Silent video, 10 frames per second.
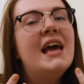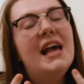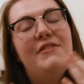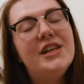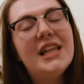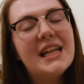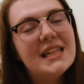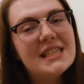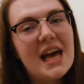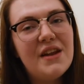if you like
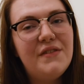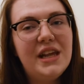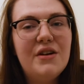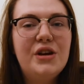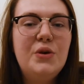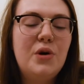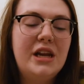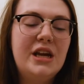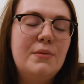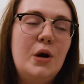this kind of video or you want
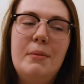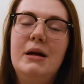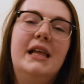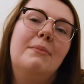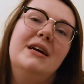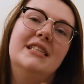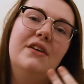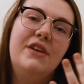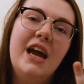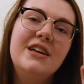to hear more about like my
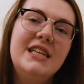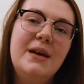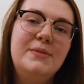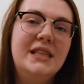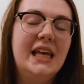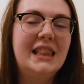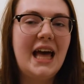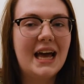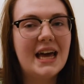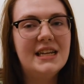self-care tips and like
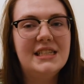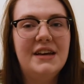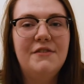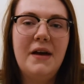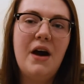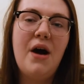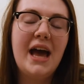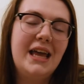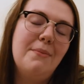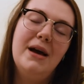that kind of stuff and how
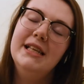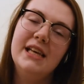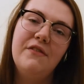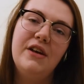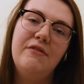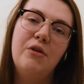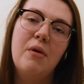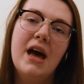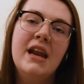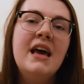I get myself out of a
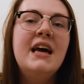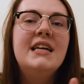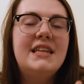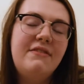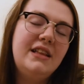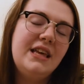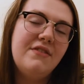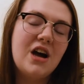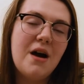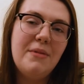rut, definitely leave
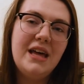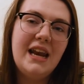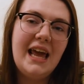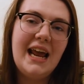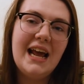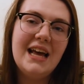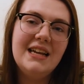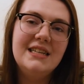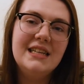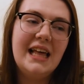a comment
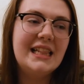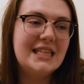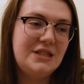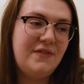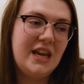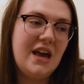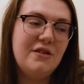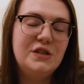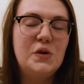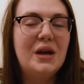and like this
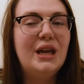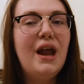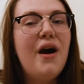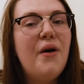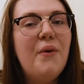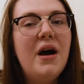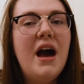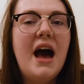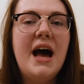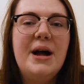video so I know.
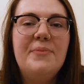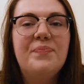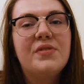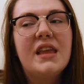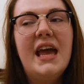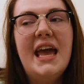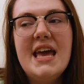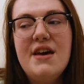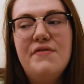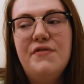Um,
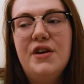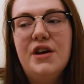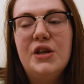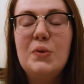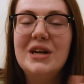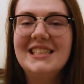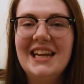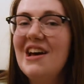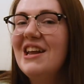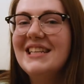if you want to
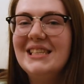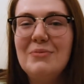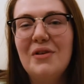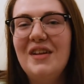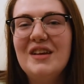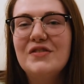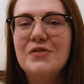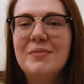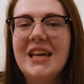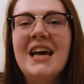stay on and see more videos
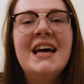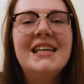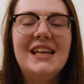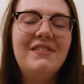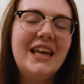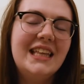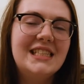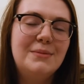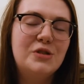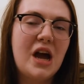from me, definitely hit
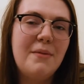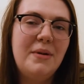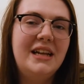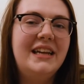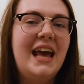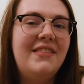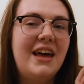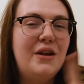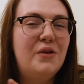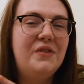that subscribe button and
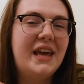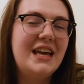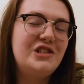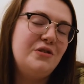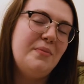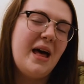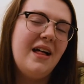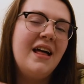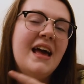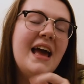that notification
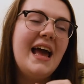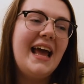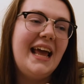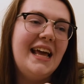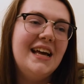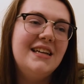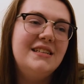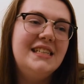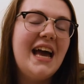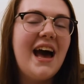bell.
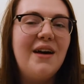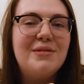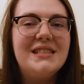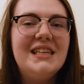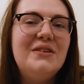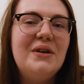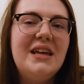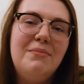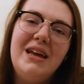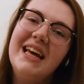And yeah, I will see you
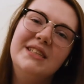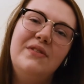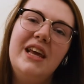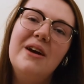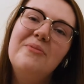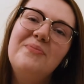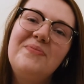in my next video.